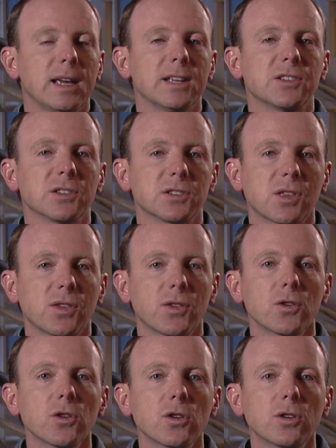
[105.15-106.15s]
It's his
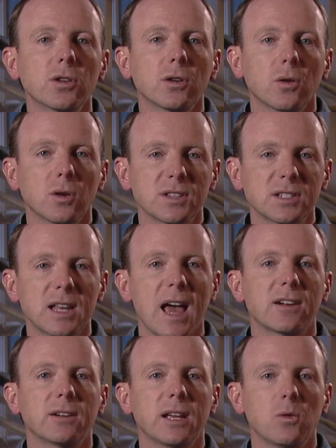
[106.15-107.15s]
third
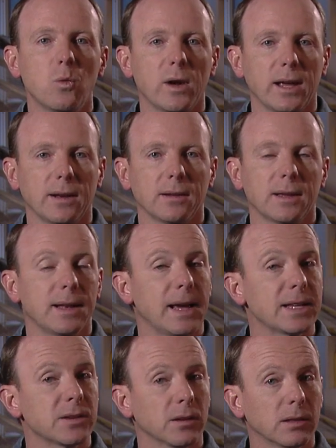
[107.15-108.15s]
Saturday win, and
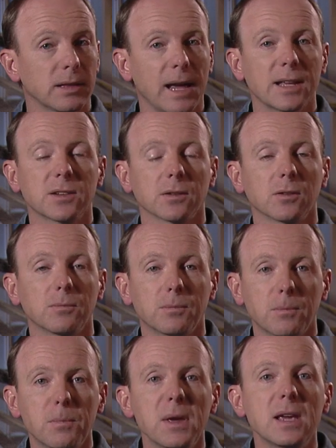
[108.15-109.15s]
that's a
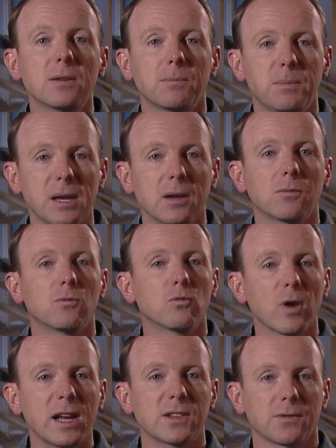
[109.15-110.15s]
big
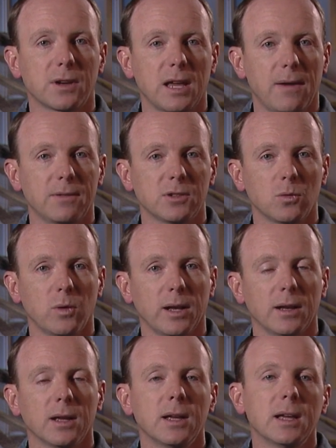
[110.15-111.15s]
race for Kevin to
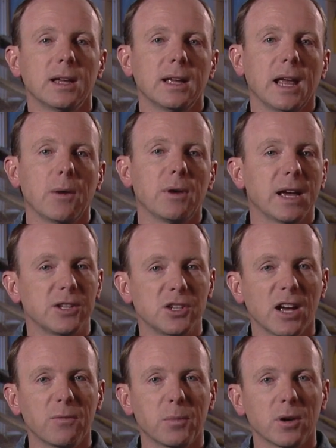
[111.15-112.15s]
win. And we had
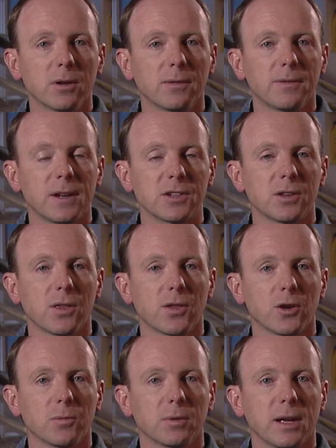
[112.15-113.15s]
Jeff Burton finish in
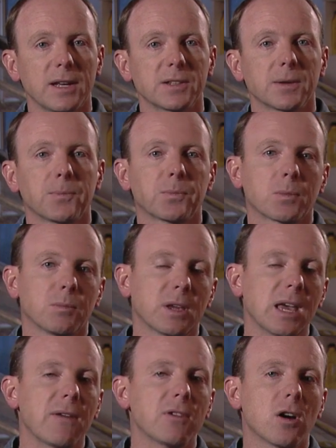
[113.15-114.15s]
third place.
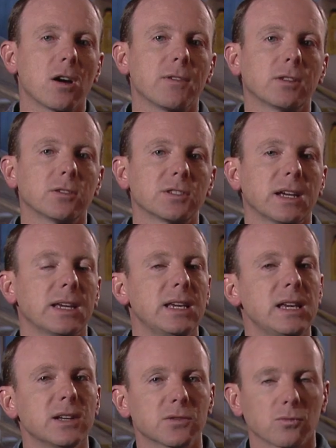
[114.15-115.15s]
But Kevin Harvick looks like
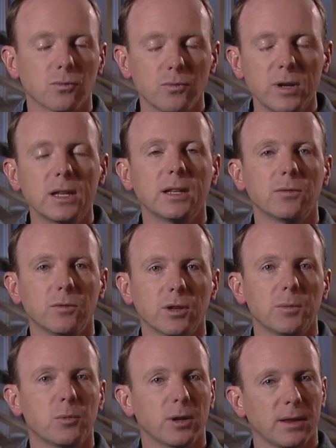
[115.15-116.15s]
he is
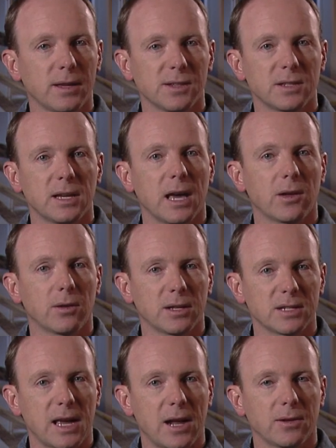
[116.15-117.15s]
really putting things together
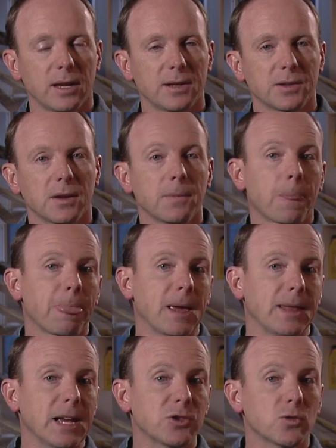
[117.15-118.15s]
on Saturdays.
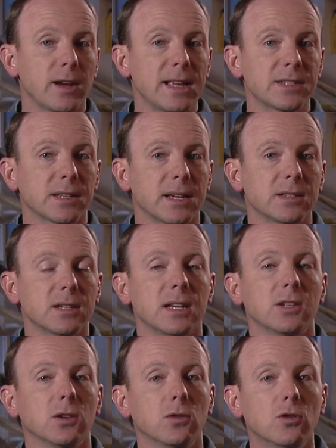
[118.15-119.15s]
And that translates
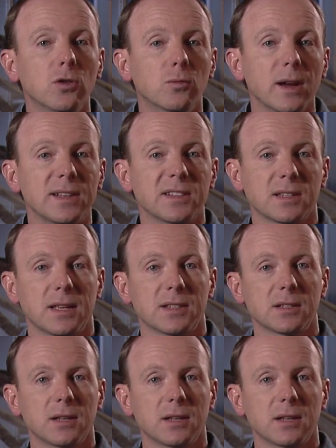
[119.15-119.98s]
into good races on